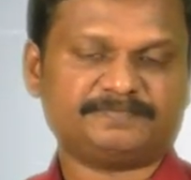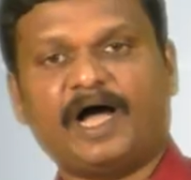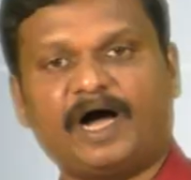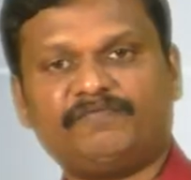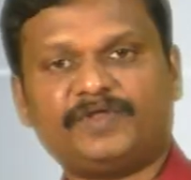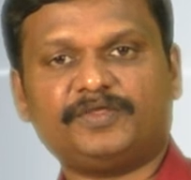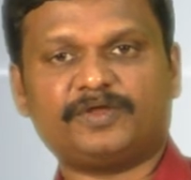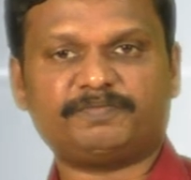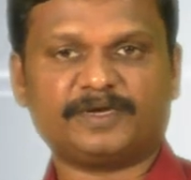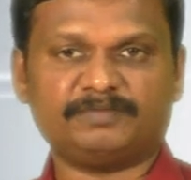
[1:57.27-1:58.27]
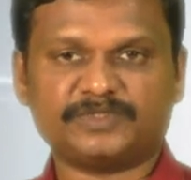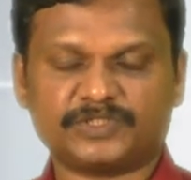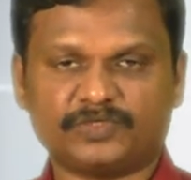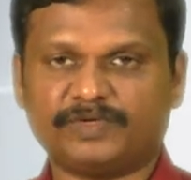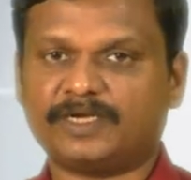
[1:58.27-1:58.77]
After your prelims
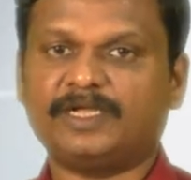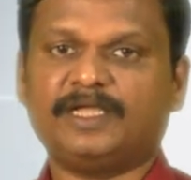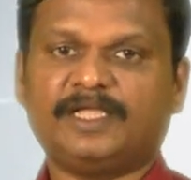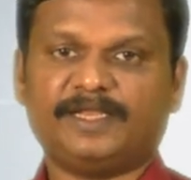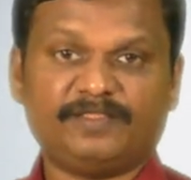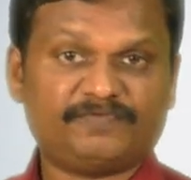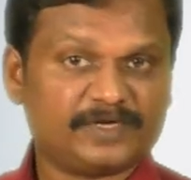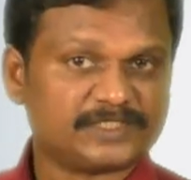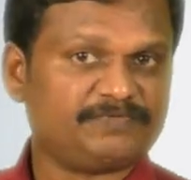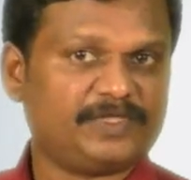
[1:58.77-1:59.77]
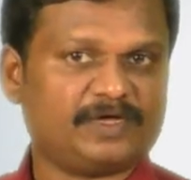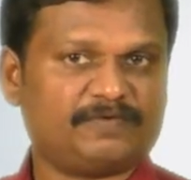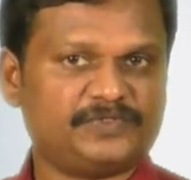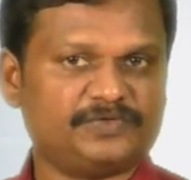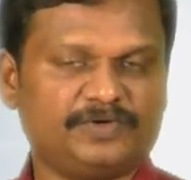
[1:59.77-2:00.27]
is over, in the first week
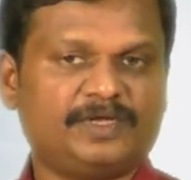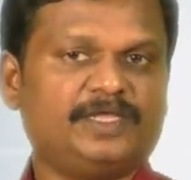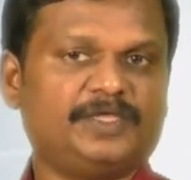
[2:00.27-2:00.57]
of June,